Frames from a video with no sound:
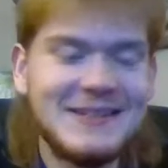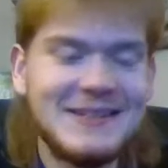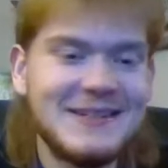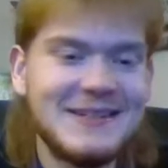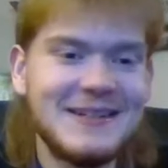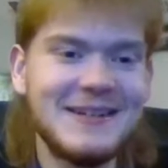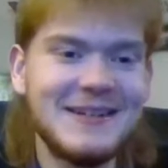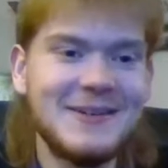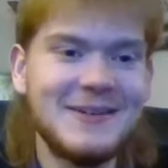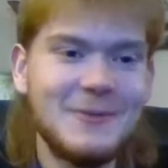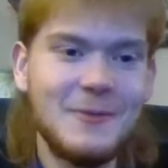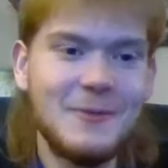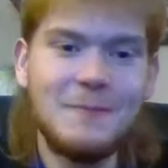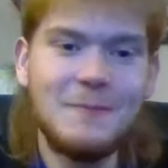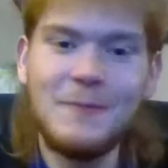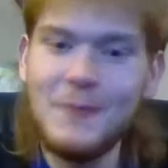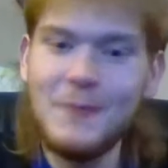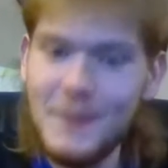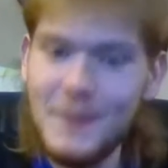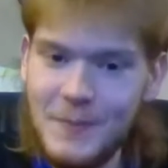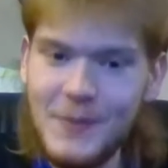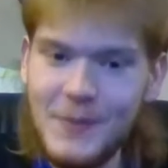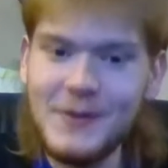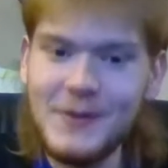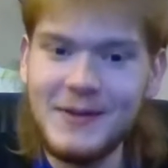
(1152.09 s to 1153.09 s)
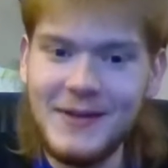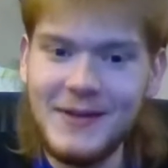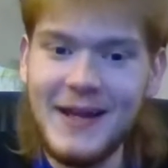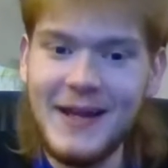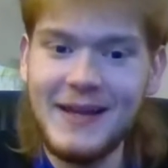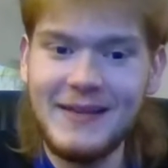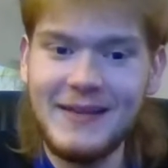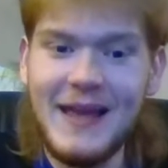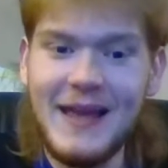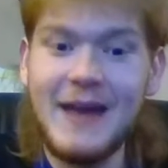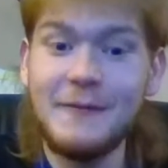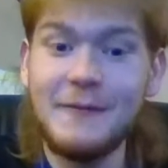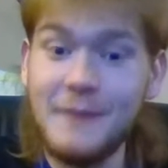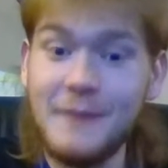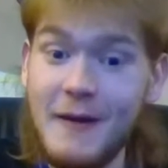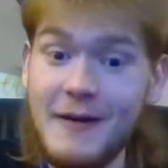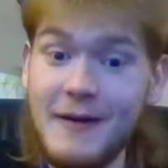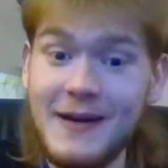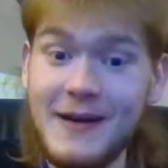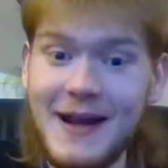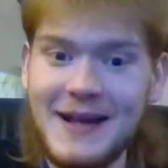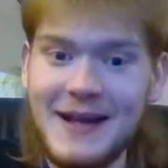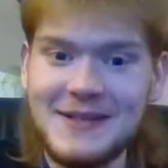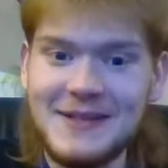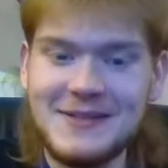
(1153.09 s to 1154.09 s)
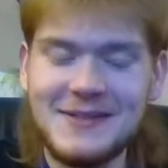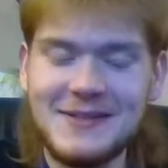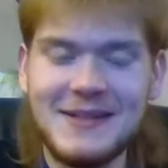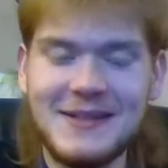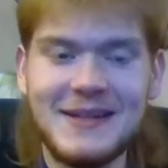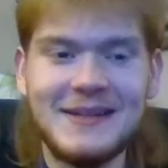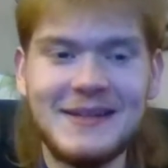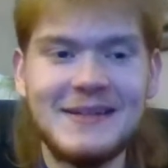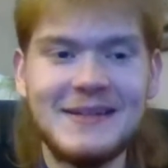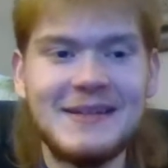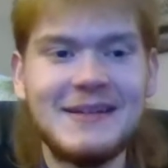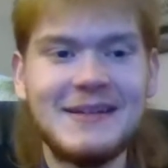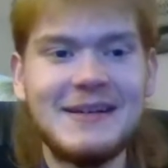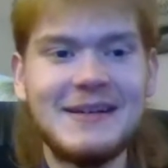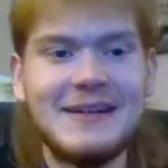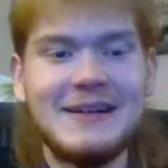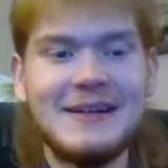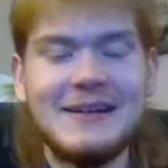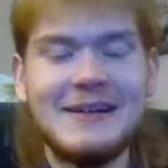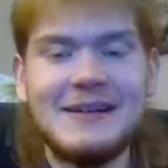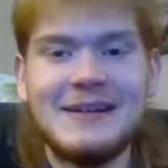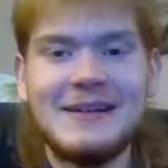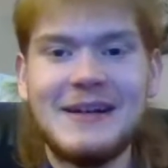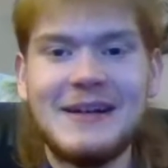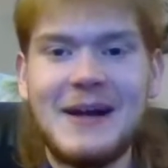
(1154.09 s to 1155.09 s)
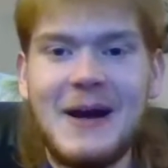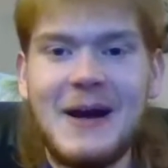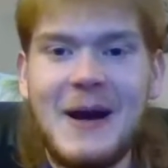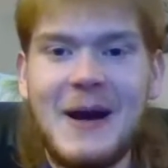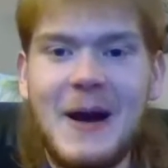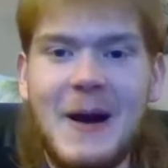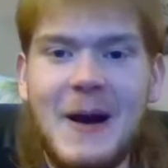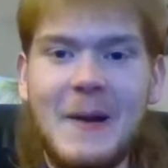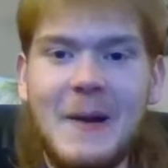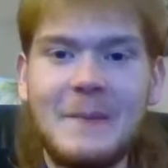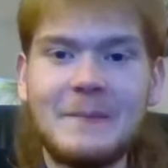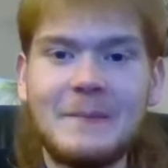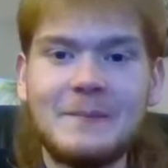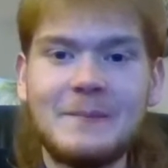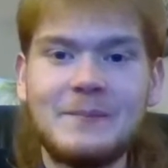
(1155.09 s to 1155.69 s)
We'll put it like that very nicely. But